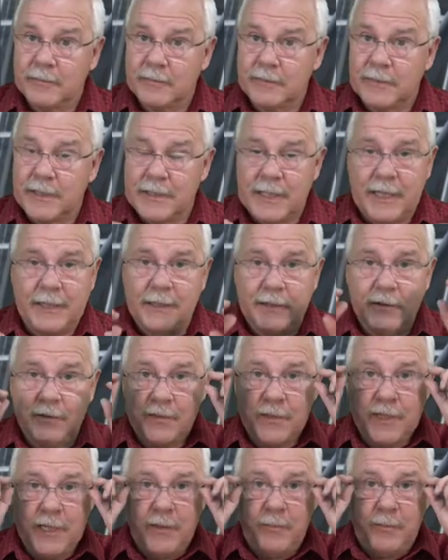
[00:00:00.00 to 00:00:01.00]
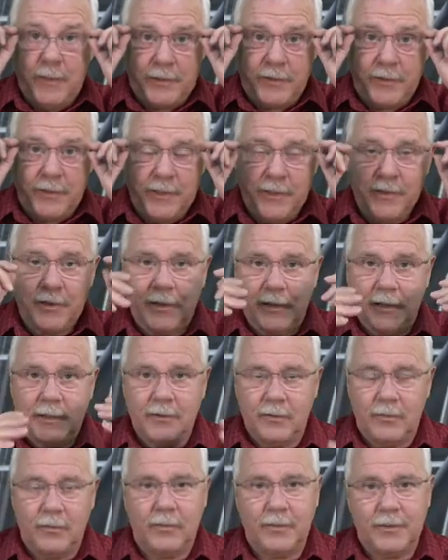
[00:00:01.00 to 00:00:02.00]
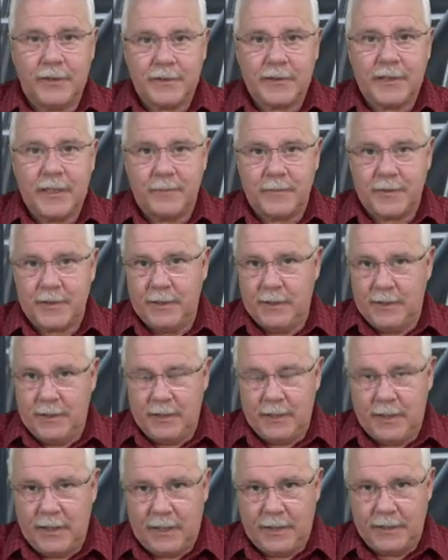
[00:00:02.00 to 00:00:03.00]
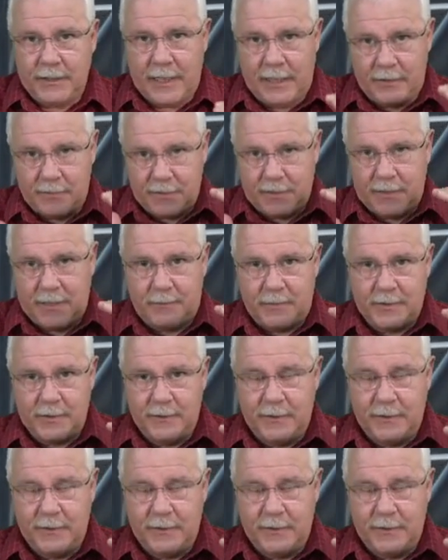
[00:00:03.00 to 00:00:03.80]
There's nothing to say, but traditionally, all the steps are down steps,